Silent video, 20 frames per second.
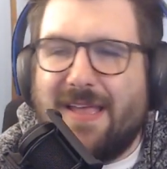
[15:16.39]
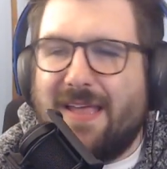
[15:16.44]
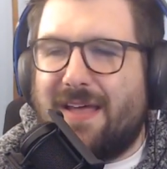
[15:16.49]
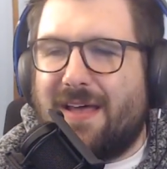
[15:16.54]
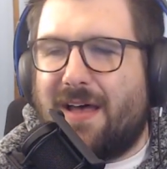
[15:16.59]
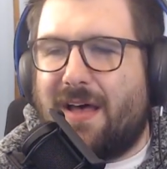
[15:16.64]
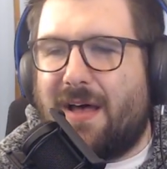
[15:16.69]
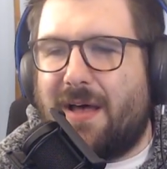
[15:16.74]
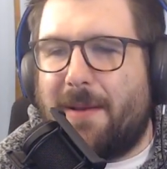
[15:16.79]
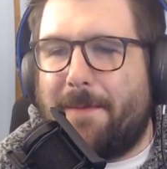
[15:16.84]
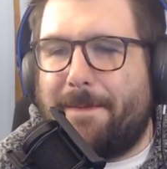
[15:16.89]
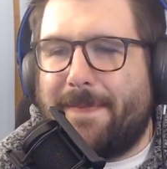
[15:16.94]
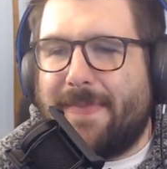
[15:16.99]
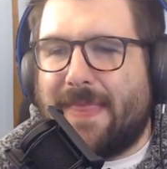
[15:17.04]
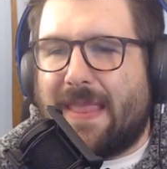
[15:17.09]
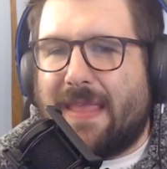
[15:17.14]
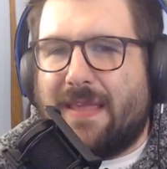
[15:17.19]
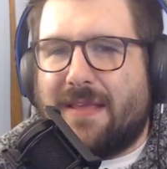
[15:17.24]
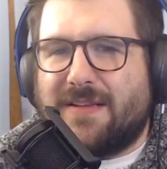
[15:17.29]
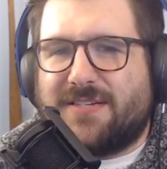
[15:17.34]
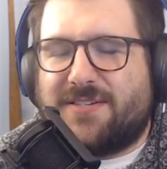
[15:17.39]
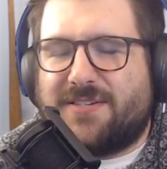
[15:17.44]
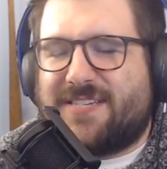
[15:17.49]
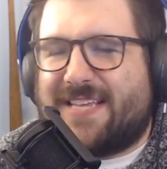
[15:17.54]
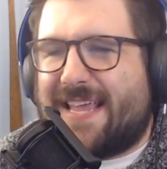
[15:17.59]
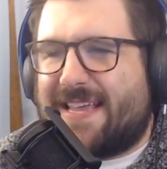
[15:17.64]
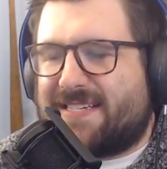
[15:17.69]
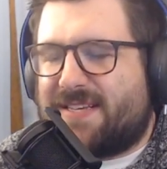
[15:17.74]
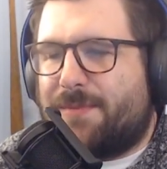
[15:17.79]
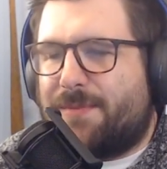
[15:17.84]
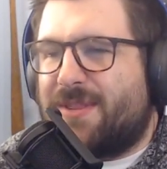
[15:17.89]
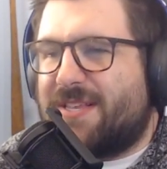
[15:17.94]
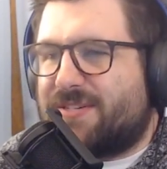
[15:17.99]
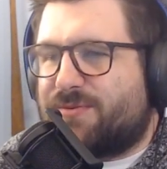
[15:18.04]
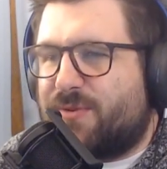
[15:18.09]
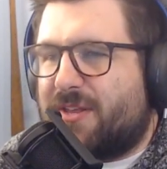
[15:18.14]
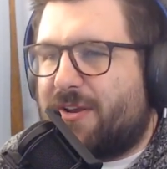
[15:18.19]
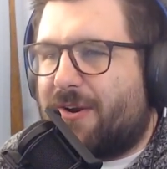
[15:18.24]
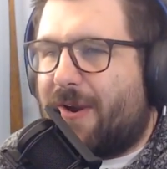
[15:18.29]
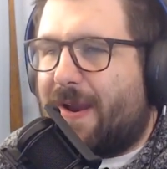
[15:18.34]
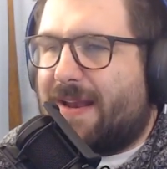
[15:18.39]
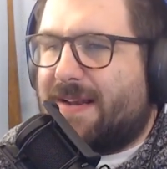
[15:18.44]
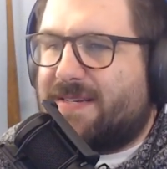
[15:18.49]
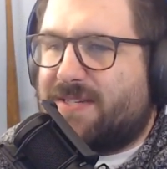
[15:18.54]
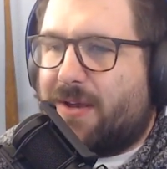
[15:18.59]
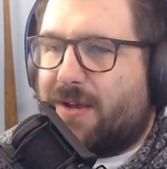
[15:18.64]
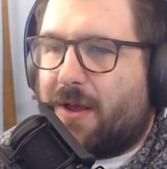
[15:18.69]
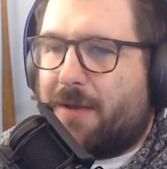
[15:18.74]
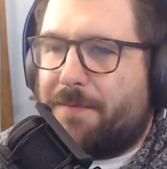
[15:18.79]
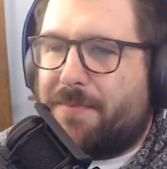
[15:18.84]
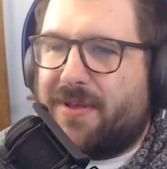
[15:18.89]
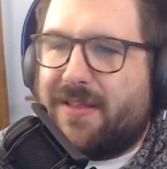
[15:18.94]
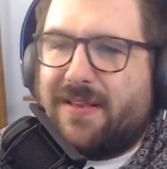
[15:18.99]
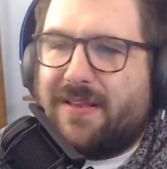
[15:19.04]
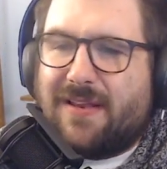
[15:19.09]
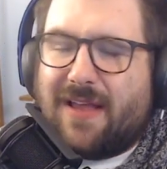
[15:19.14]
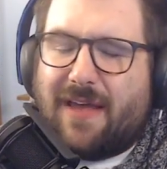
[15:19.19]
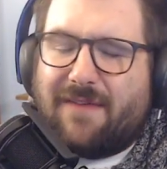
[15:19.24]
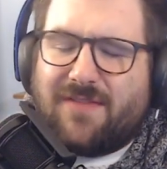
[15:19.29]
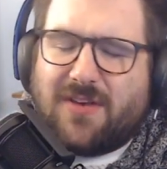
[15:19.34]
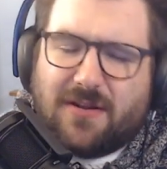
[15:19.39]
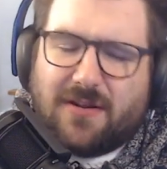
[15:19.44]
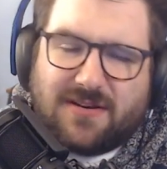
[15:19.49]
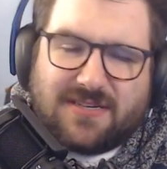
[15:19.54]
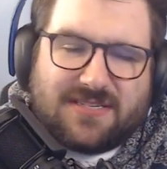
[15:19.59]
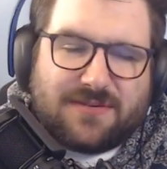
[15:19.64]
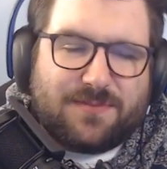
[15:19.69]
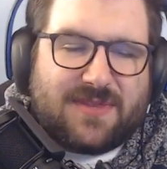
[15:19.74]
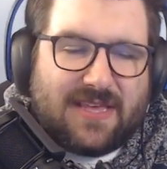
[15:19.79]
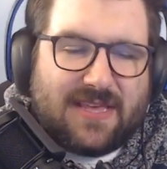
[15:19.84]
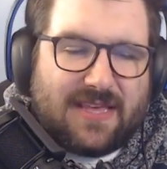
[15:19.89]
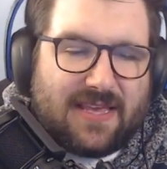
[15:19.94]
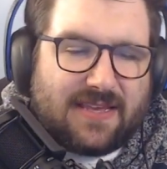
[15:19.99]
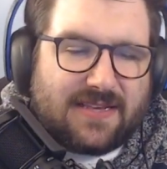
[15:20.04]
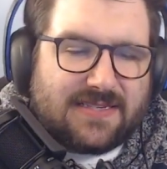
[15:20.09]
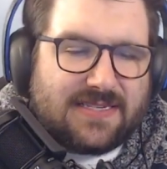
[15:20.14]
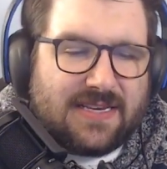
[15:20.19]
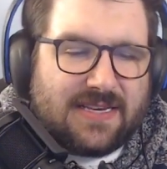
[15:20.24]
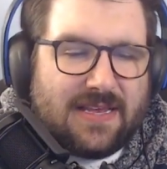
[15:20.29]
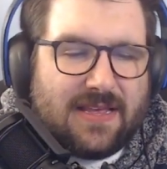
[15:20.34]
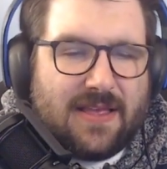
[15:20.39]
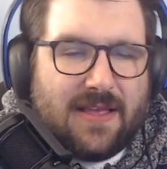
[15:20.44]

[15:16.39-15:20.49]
So take some of this with a grain of salt, but I've noticed some things.